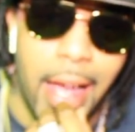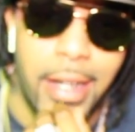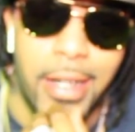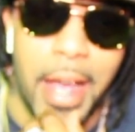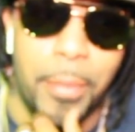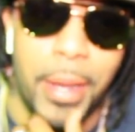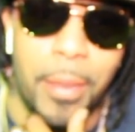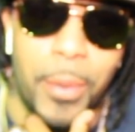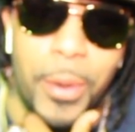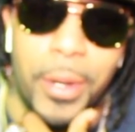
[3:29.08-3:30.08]
I just hate
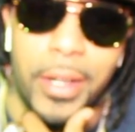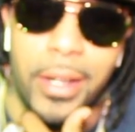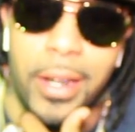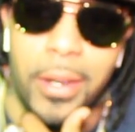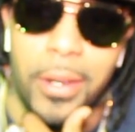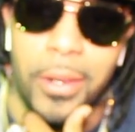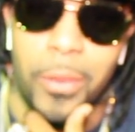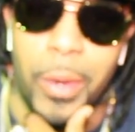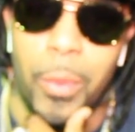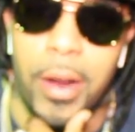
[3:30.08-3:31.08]
being bored, you
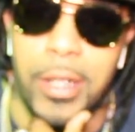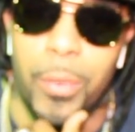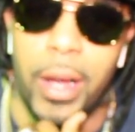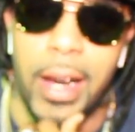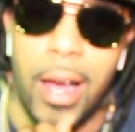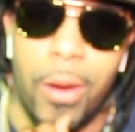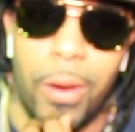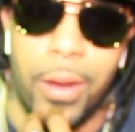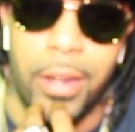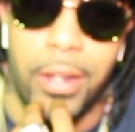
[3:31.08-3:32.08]
know? We work smart, not hard.